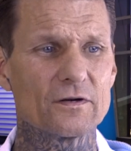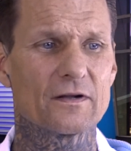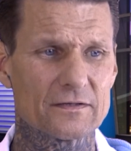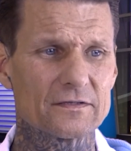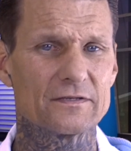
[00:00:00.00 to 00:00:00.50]
And
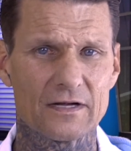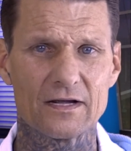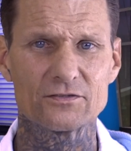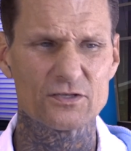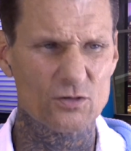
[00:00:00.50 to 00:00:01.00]
I said,
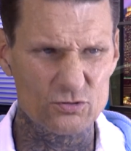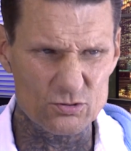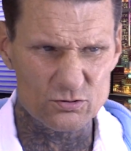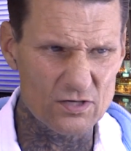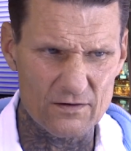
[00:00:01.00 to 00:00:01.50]
yeah. And she goes,
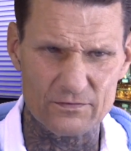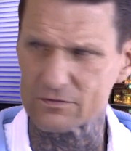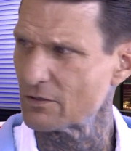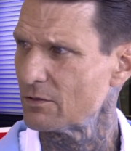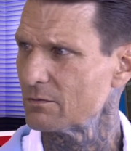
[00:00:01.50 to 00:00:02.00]
you
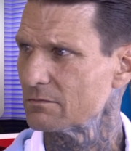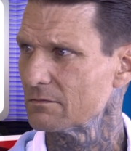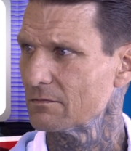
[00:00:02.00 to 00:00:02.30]
selfish little,